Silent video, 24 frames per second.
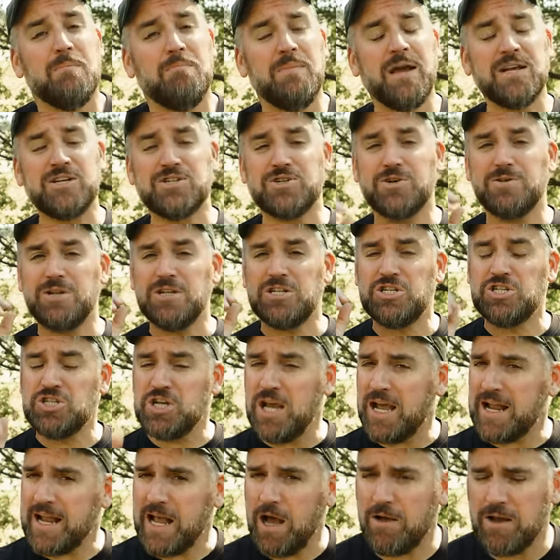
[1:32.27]
make sure to
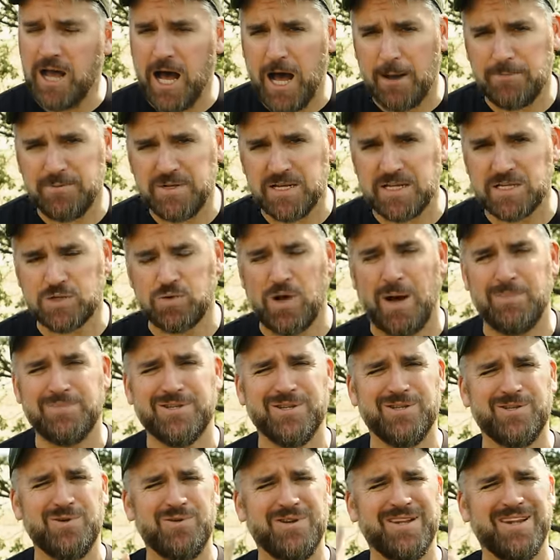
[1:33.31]
check out OpticSwap Swap
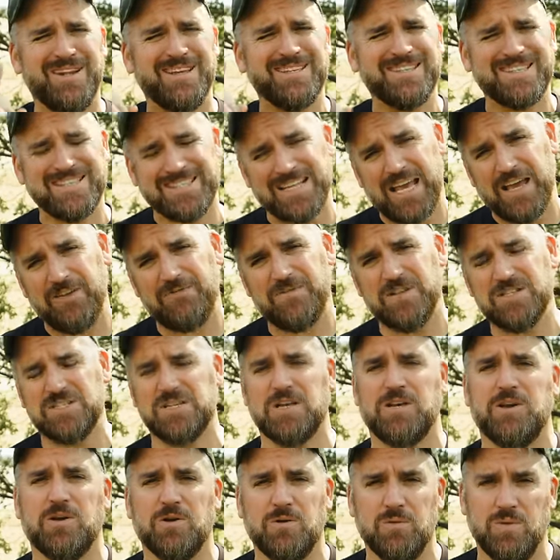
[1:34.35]
to do it in a safe and
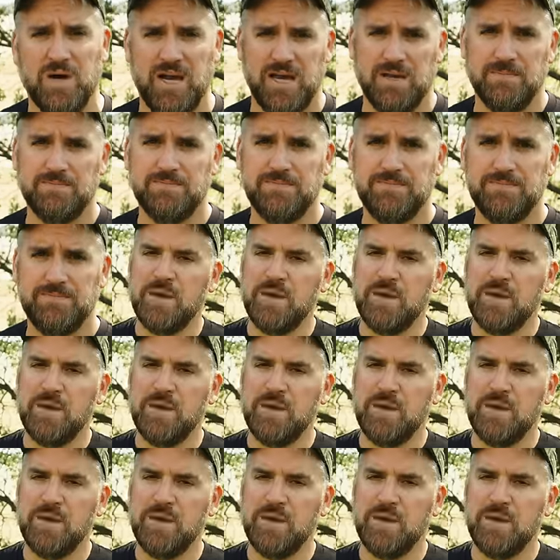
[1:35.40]
secure way.